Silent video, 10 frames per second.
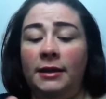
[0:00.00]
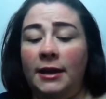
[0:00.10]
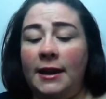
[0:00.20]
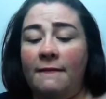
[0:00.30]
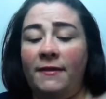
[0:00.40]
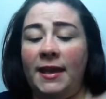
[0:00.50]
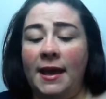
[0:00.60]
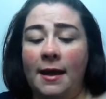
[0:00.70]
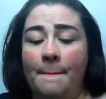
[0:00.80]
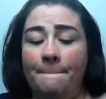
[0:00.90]

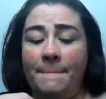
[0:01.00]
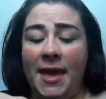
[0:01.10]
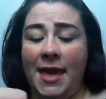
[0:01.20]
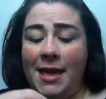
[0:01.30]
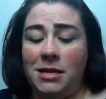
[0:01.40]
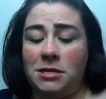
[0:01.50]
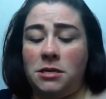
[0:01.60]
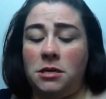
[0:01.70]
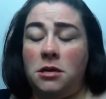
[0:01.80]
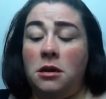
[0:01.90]
Nivea Men
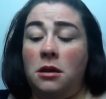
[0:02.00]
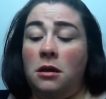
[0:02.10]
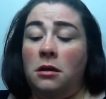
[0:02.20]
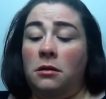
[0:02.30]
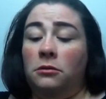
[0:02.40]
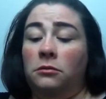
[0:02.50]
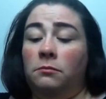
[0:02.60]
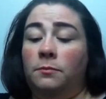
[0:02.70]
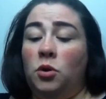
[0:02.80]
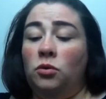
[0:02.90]

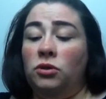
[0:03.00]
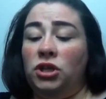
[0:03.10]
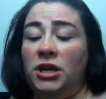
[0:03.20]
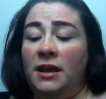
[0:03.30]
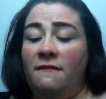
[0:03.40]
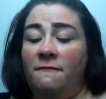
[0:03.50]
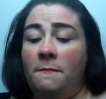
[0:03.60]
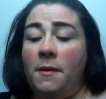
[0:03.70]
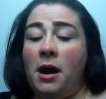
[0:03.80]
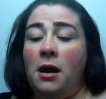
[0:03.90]
Post Shave
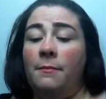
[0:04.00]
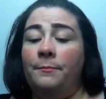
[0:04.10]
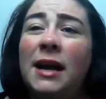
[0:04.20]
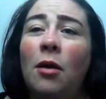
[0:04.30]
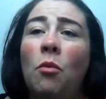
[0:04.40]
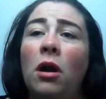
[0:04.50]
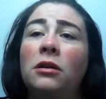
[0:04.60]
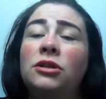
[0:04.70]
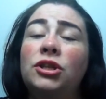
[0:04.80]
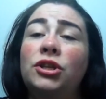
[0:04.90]
Balm. I
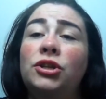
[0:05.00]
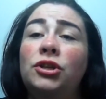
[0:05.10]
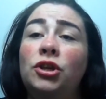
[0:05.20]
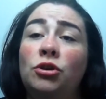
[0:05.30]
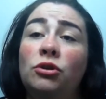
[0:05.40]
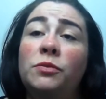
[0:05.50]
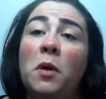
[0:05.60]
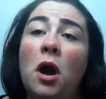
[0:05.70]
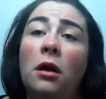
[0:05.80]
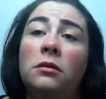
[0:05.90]
wanted to use
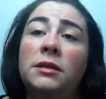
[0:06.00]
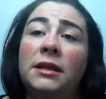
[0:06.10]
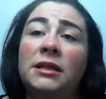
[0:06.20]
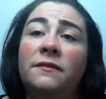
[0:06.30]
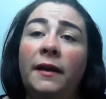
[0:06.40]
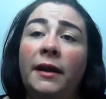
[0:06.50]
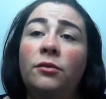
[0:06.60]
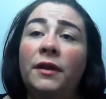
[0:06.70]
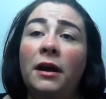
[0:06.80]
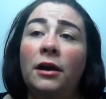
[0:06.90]
products in this
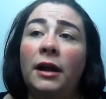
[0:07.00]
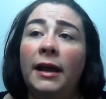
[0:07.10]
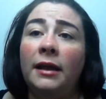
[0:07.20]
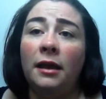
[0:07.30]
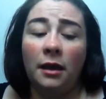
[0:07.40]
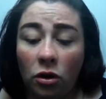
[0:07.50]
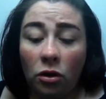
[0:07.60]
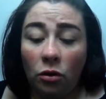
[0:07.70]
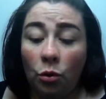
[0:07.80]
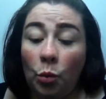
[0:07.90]
video that are like
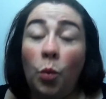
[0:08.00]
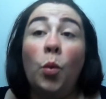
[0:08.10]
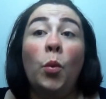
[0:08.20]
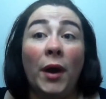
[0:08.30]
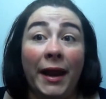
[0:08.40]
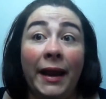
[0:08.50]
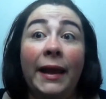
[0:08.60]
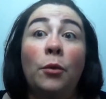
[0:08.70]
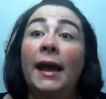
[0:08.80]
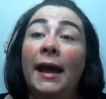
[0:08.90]

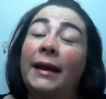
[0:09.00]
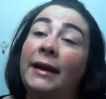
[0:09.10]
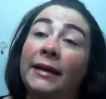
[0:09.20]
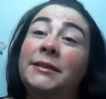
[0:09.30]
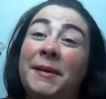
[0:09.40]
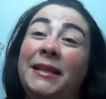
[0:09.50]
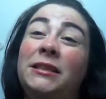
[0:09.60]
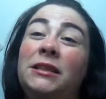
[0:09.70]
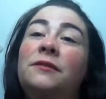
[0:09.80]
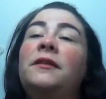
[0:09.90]
really
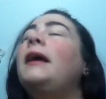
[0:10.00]
inexpensive.